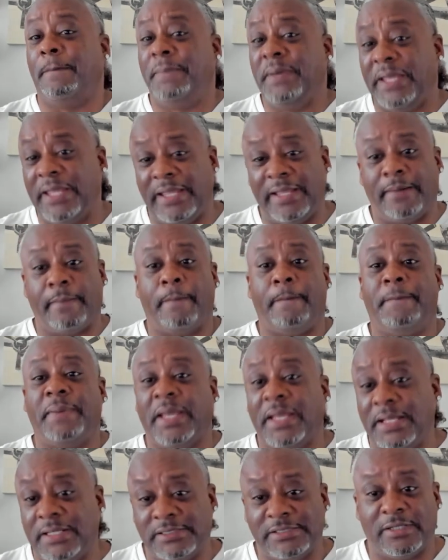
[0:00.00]

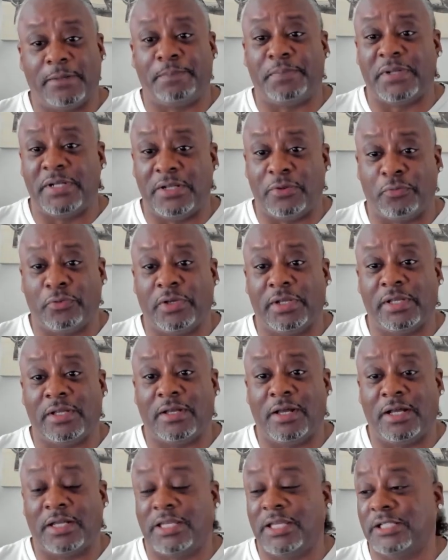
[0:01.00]
beans up in the ring
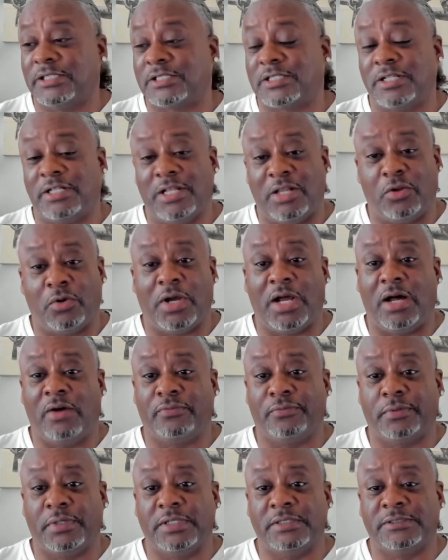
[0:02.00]
against Canelo
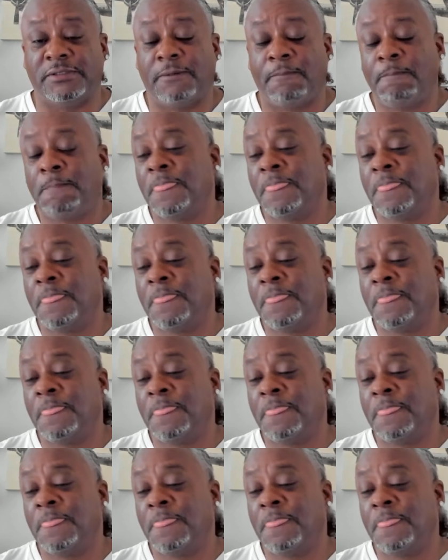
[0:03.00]
Alvarez.